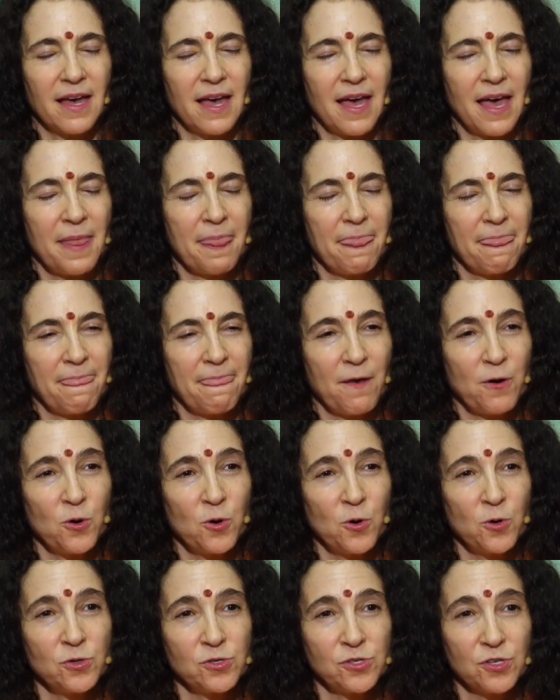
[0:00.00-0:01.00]
And
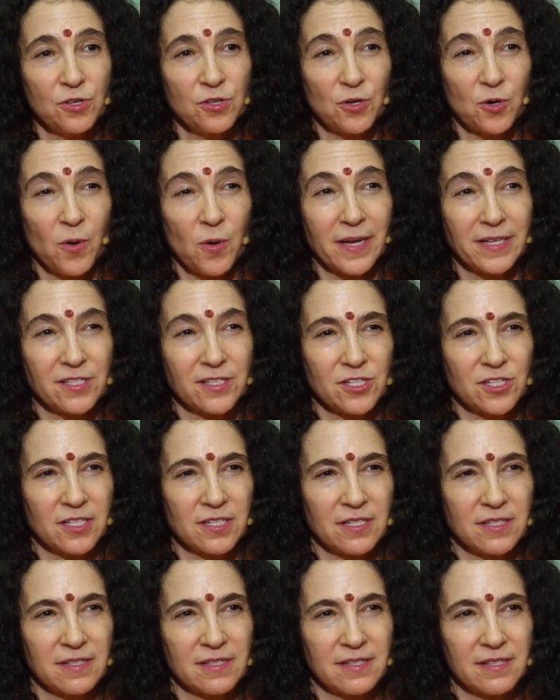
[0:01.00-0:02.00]
those are the questions.
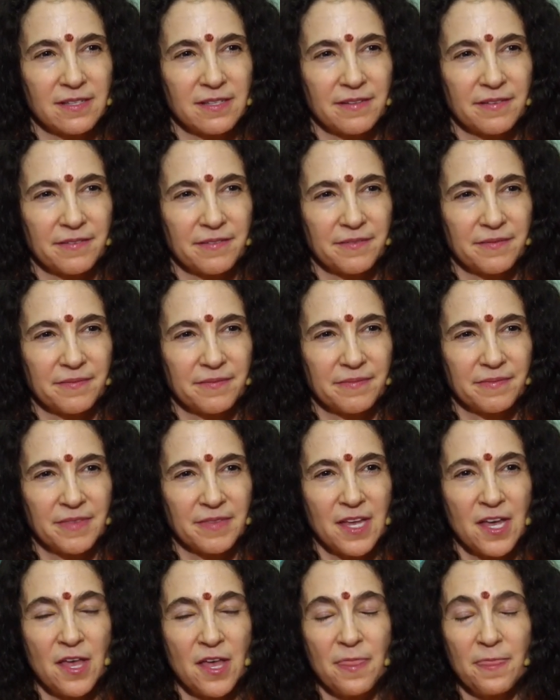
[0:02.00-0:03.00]

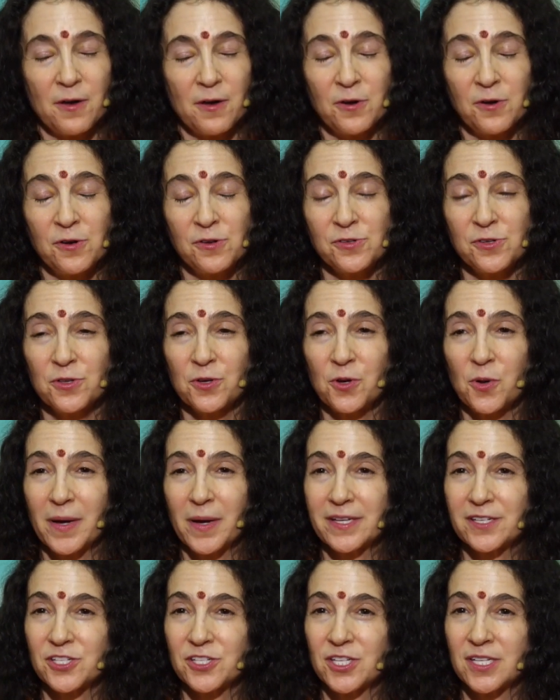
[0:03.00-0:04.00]
Those are the
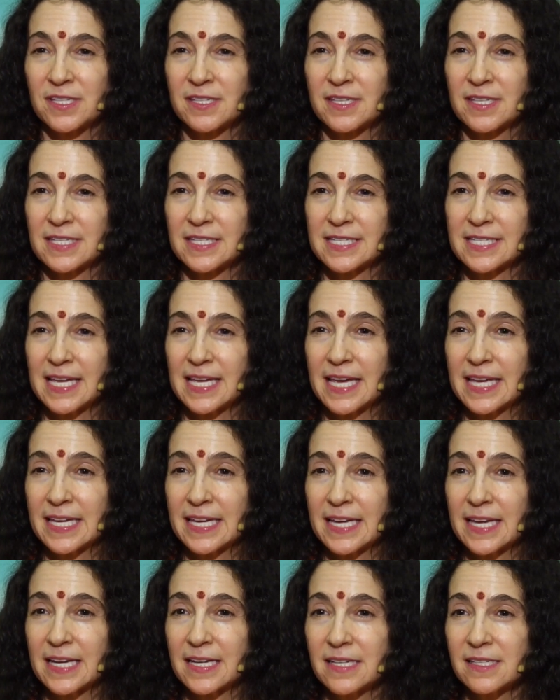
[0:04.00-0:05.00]
questions that
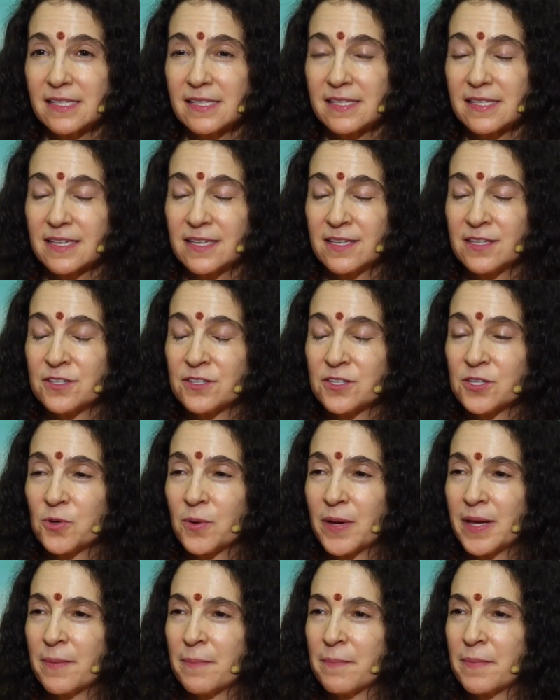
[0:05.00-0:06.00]
take us into
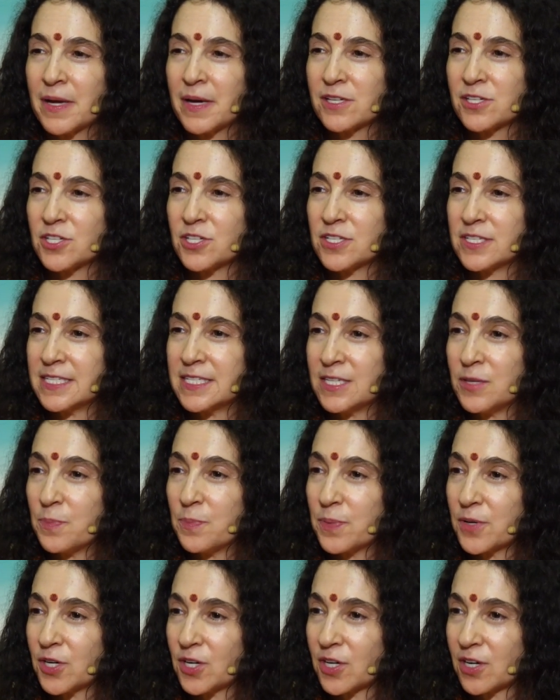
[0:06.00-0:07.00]
a much
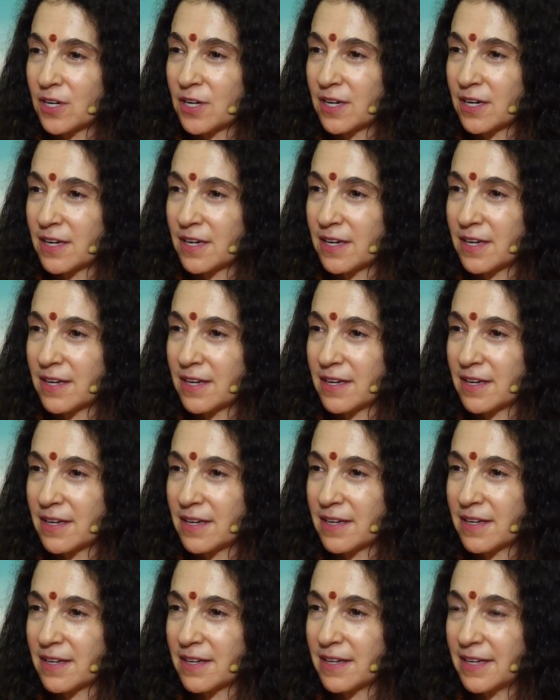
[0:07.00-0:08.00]
deeper
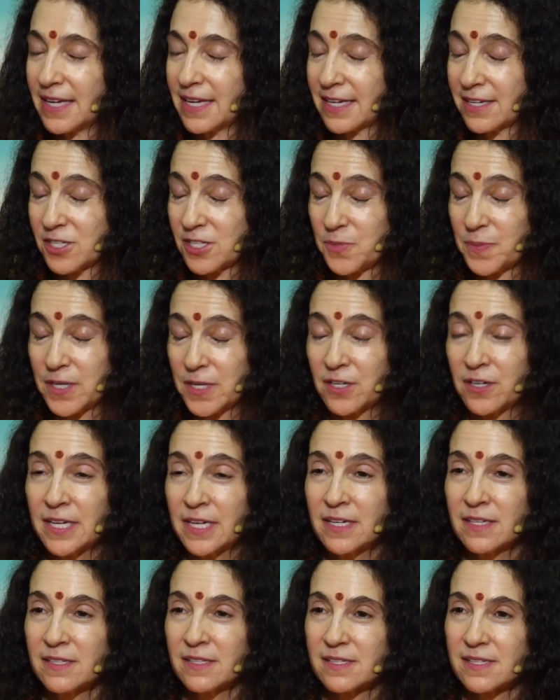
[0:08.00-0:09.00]

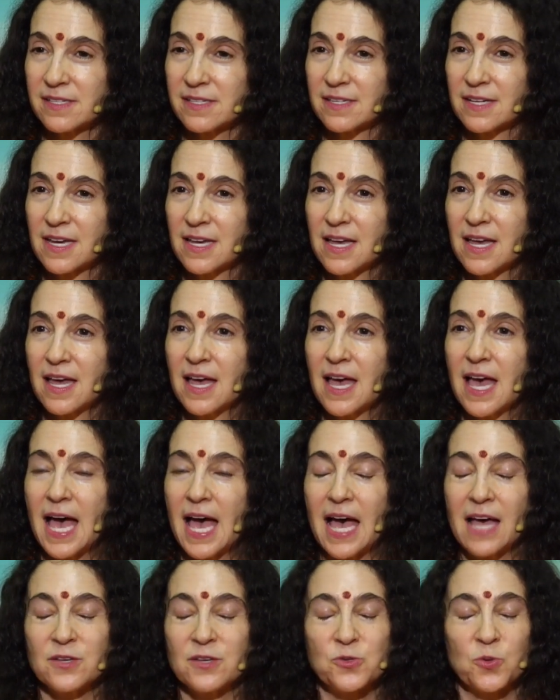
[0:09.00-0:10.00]
experience,
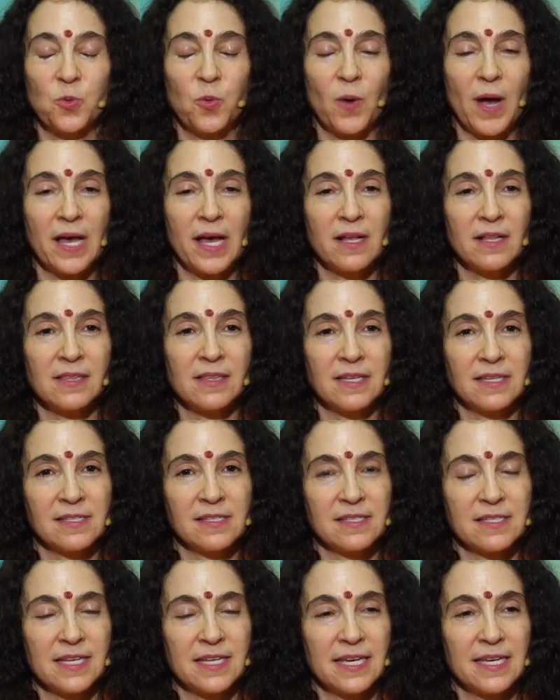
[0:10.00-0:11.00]
as well
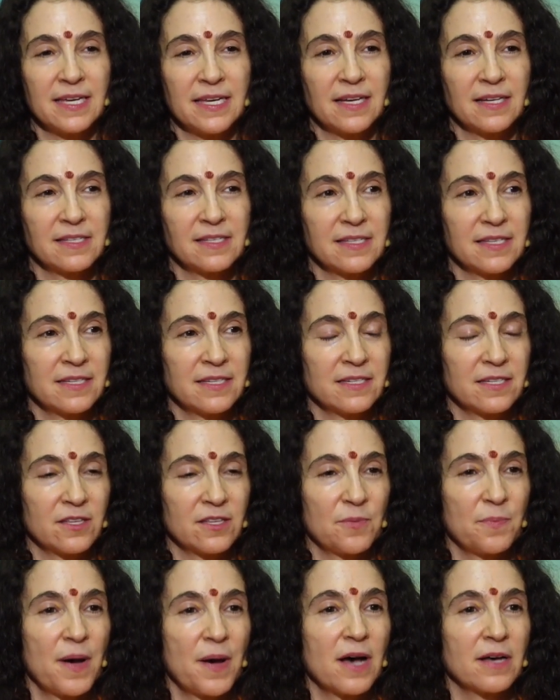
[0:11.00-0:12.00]
as take us into
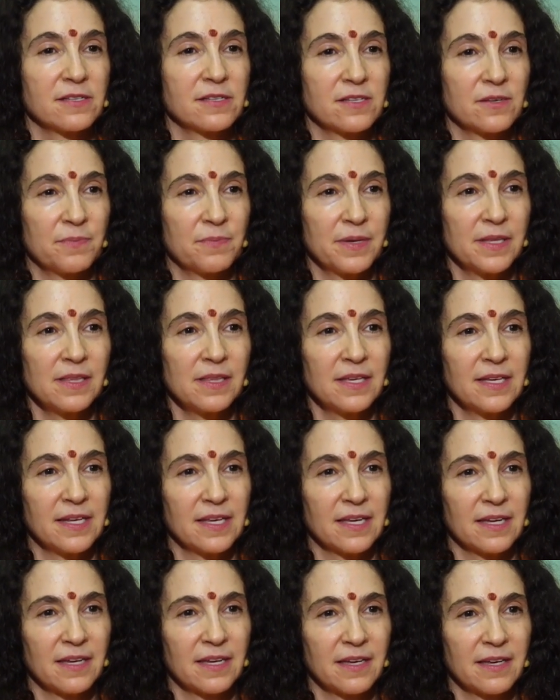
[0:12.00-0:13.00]
the
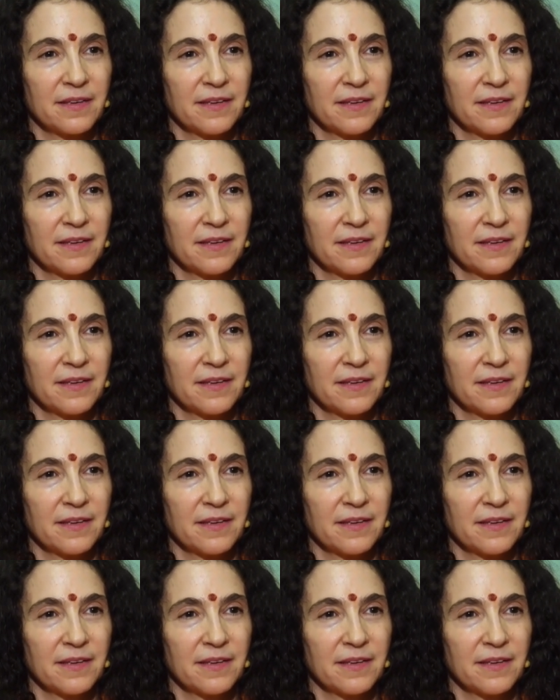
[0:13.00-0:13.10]
possibility